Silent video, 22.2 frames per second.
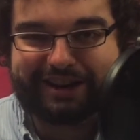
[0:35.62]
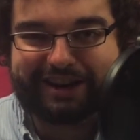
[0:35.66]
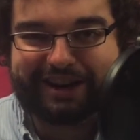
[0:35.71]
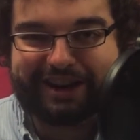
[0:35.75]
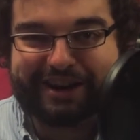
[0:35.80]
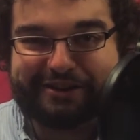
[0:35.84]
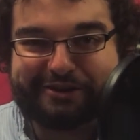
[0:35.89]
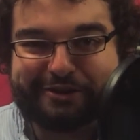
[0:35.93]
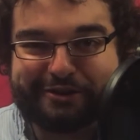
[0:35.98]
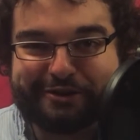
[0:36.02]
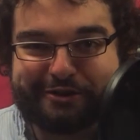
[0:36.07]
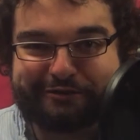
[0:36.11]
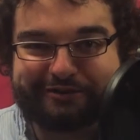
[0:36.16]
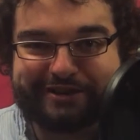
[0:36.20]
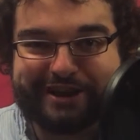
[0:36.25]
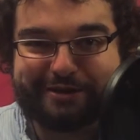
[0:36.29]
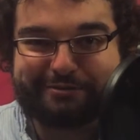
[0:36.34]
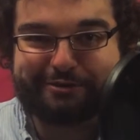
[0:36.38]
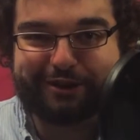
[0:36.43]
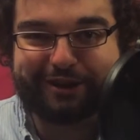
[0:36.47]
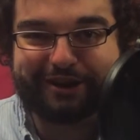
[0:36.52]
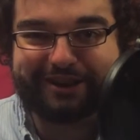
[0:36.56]
I don't know if
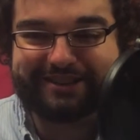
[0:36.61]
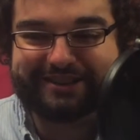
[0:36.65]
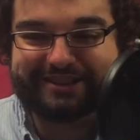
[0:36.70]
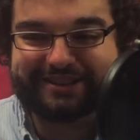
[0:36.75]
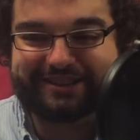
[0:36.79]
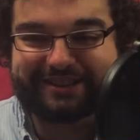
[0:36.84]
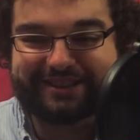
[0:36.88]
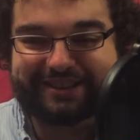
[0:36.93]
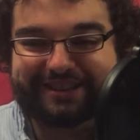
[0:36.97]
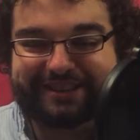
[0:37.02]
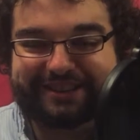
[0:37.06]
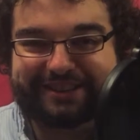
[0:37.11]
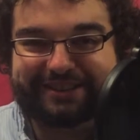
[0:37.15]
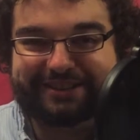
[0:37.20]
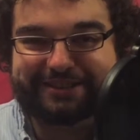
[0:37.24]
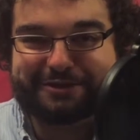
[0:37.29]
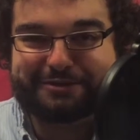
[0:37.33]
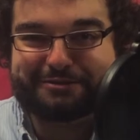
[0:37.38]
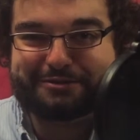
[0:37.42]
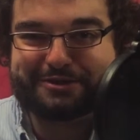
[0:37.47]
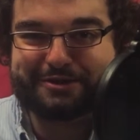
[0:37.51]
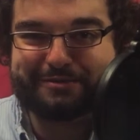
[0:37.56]
that worked.
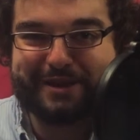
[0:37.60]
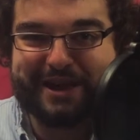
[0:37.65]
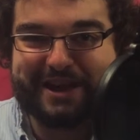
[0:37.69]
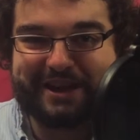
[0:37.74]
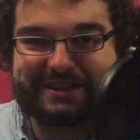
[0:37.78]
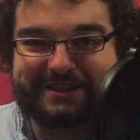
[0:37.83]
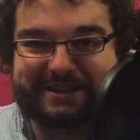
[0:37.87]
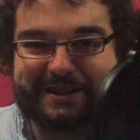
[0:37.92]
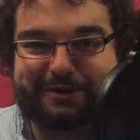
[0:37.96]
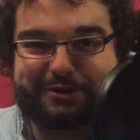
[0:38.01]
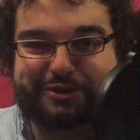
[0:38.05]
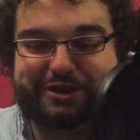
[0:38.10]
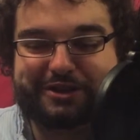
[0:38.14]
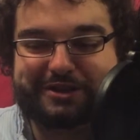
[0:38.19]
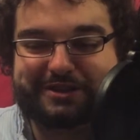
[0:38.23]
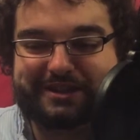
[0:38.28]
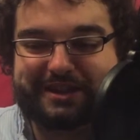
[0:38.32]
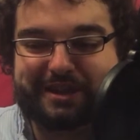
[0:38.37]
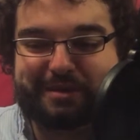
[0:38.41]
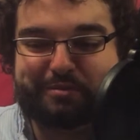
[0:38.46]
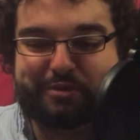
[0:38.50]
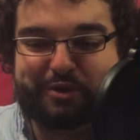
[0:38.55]
YouTube
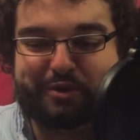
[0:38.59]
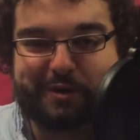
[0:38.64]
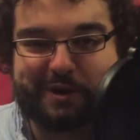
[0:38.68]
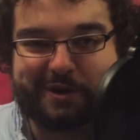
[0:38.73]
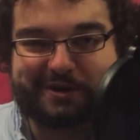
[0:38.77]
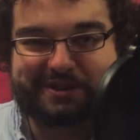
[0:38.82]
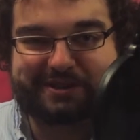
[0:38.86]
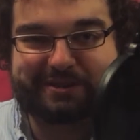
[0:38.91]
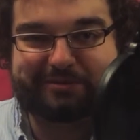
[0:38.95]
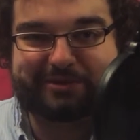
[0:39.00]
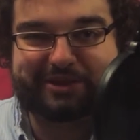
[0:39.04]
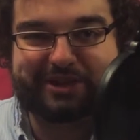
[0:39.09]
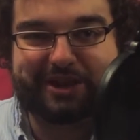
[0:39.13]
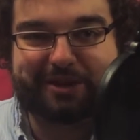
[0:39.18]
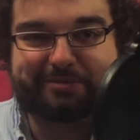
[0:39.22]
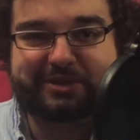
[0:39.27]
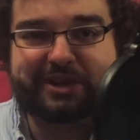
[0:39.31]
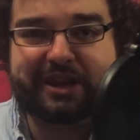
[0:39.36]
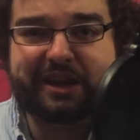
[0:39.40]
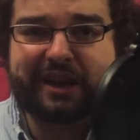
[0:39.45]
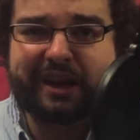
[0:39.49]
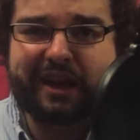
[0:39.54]
annotations can be weird
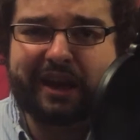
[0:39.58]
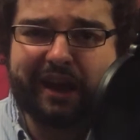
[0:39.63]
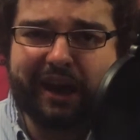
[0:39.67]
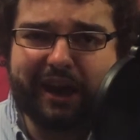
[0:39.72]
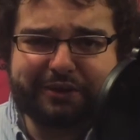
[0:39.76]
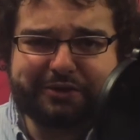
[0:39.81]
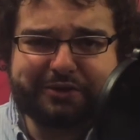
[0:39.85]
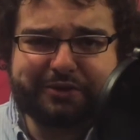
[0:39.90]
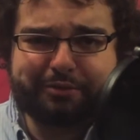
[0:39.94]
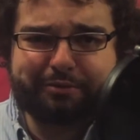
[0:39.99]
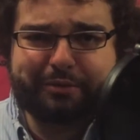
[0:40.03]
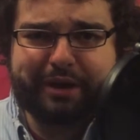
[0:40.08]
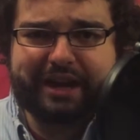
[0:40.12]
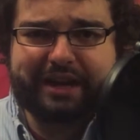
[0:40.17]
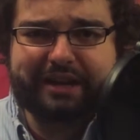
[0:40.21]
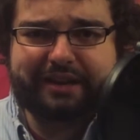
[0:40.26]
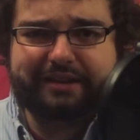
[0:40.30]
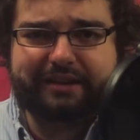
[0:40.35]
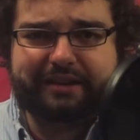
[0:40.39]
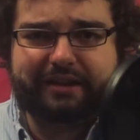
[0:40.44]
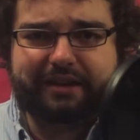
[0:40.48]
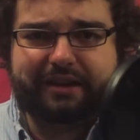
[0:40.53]
sometimes. I also
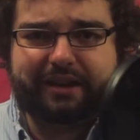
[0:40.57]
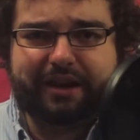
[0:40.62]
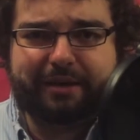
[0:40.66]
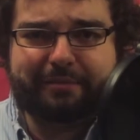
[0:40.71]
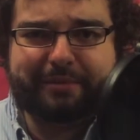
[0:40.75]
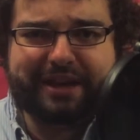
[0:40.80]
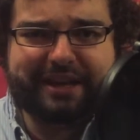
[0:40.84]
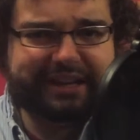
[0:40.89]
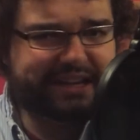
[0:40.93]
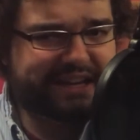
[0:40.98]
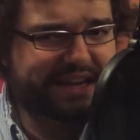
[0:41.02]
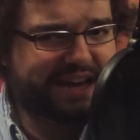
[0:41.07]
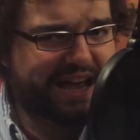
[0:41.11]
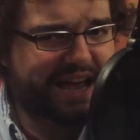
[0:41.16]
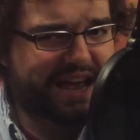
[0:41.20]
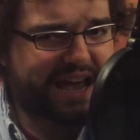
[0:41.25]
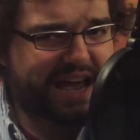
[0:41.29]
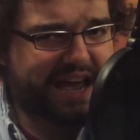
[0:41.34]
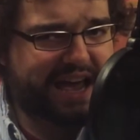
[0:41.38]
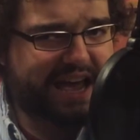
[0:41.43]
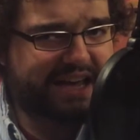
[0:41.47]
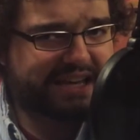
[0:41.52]
made I made an
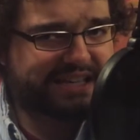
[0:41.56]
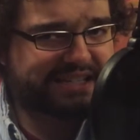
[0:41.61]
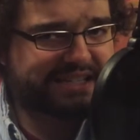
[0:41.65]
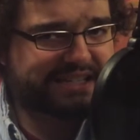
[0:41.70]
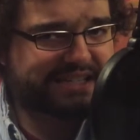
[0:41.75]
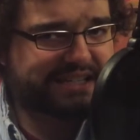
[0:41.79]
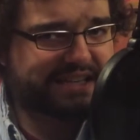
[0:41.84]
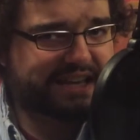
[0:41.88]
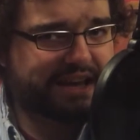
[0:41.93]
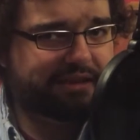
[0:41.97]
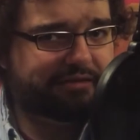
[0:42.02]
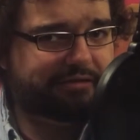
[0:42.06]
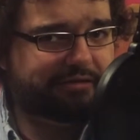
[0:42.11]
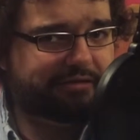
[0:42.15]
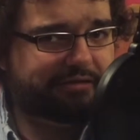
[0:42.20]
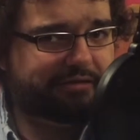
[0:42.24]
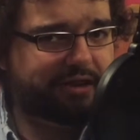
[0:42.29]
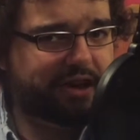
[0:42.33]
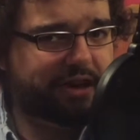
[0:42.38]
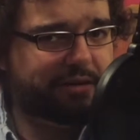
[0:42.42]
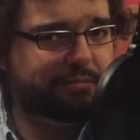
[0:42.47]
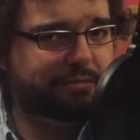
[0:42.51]

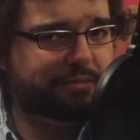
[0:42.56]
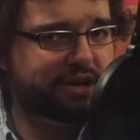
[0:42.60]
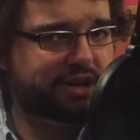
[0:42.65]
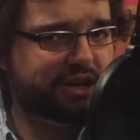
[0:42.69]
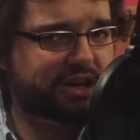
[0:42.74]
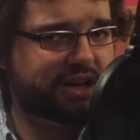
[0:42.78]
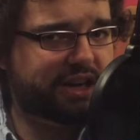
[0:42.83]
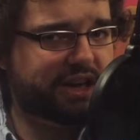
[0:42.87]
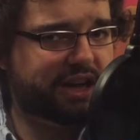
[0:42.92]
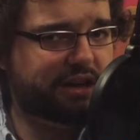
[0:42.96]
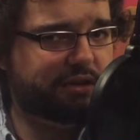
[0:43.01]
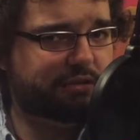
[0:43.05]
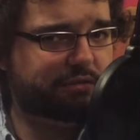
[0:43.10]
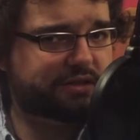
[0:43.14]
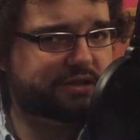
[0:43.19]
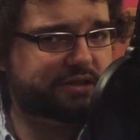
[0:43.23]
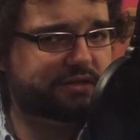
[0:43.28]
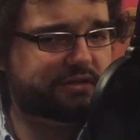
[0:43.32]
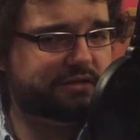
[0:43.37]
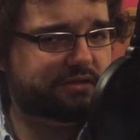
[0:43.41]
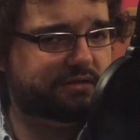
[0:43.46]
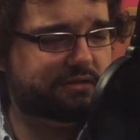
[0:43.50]
AskFM
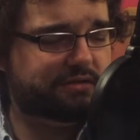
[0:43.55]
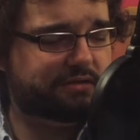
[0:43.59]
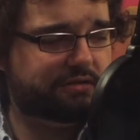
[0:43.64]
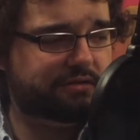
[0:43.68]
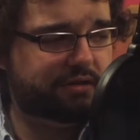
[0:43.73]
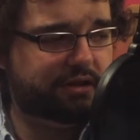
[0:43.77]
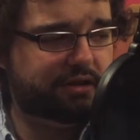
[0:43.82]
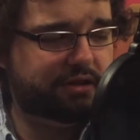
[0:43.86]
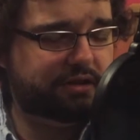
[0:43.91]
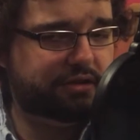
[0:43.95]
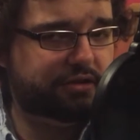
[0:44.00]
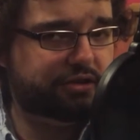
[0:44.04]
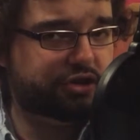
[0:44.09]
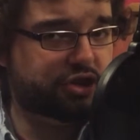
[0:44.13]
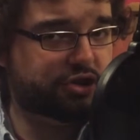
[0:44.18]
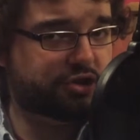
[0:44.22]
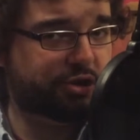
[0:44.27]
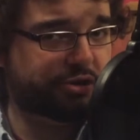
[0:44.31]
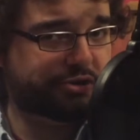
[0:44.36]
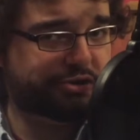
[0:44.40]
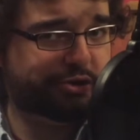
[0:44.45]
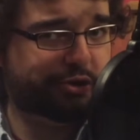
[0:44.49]
account, which
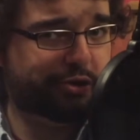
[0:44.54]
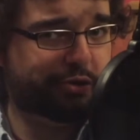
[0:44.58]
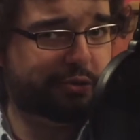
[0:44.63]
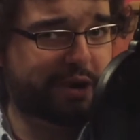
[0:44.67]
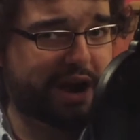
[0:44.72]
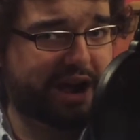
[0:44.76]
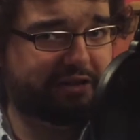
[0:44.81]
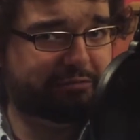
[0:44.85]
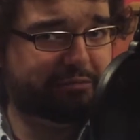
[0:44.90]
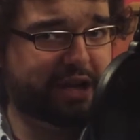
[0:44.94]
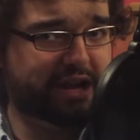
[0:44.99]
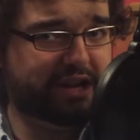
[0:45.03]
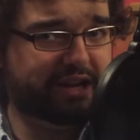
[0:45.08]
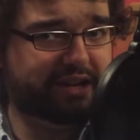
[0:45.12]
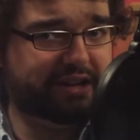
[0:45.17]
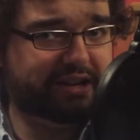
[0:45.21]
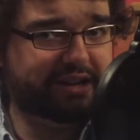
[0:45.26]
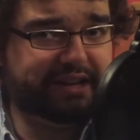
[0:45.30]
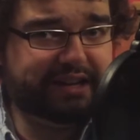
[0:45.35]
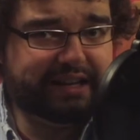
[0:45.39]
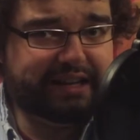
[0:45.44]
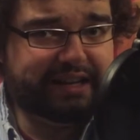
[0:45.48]
is also Raph
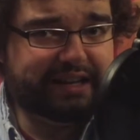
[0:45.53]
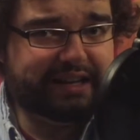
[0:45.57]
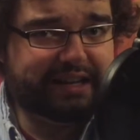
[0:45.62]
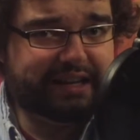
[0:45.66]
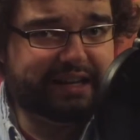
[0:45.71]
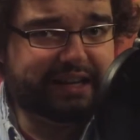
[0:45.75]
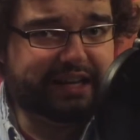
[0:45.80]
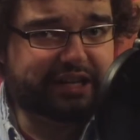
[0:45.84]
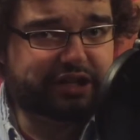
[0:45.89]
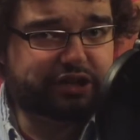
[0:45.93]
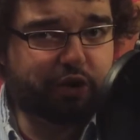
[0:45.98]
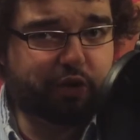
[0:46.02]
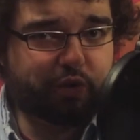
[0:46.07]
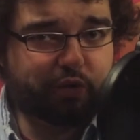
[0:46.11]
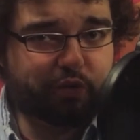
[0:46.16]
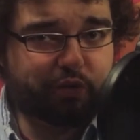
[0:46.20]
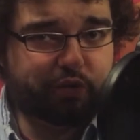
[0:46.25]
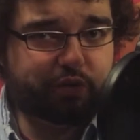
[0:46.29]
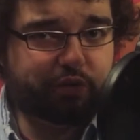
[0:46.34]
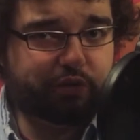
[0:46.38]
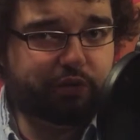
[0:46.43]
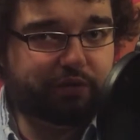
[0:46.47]
Bennett. I
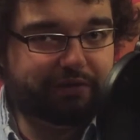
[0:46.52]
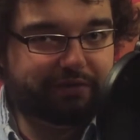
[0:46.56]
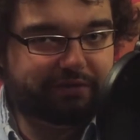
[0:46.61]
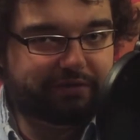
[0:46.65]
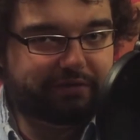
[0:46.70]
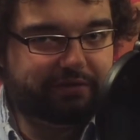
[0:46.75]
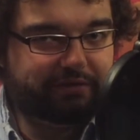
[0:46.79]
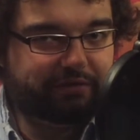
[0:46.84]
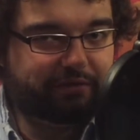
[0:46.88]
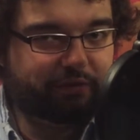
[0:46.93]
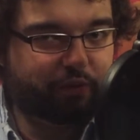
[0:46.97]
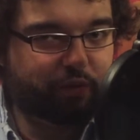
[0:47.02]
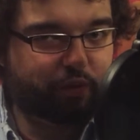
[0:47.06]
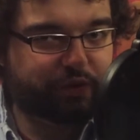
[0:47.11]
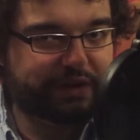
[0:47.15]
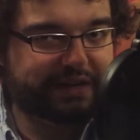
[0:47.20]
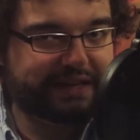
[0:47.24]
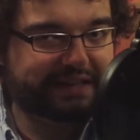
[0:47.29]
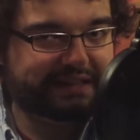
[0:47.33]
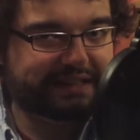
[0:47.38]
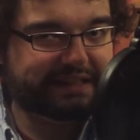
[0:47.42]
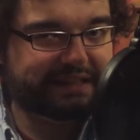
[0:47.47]
don't
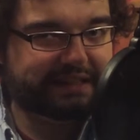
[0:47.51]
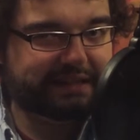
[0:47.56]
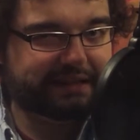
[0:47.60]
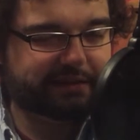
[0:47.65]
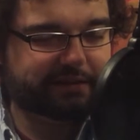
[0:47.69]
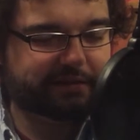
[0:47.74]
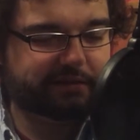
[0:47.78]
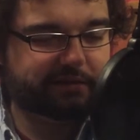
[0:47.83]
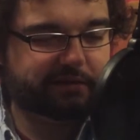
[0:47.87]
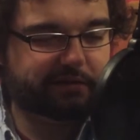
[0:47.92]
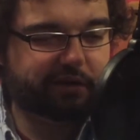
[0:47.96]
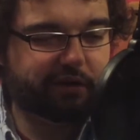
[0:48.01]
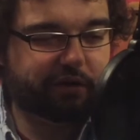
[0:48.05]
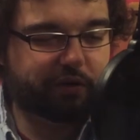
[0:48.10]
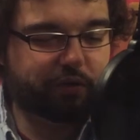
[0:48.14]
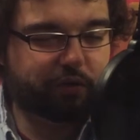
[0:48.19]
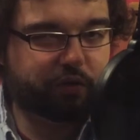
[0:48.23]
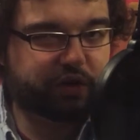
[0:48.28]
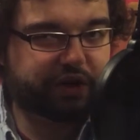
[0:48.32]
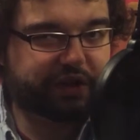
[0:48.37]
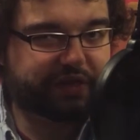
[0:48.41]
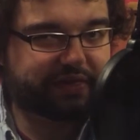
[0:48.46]
really know
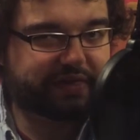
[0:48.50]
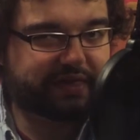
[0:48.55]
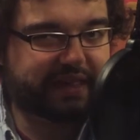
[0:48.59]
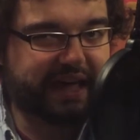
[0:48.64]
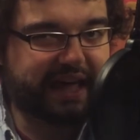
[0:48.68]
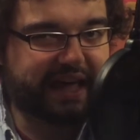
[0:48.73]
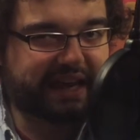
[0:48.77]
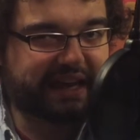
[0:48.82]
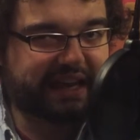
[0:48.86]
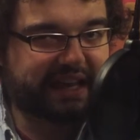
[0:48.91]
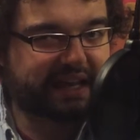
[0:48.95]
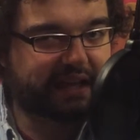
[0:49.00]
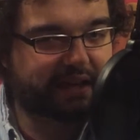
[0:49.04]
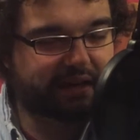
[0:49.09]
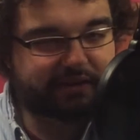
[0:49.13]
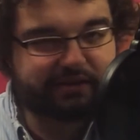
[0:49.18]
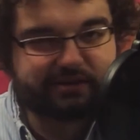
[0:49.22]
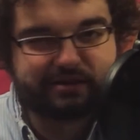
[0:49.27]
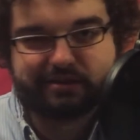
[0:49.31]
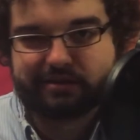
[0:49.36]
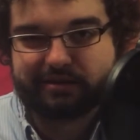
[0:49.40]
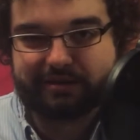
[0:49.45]
what that
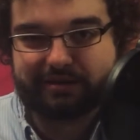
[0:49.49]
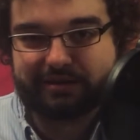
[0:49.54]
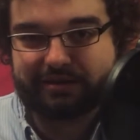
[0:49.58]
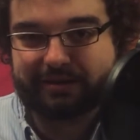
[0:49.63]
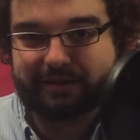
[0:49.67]
is,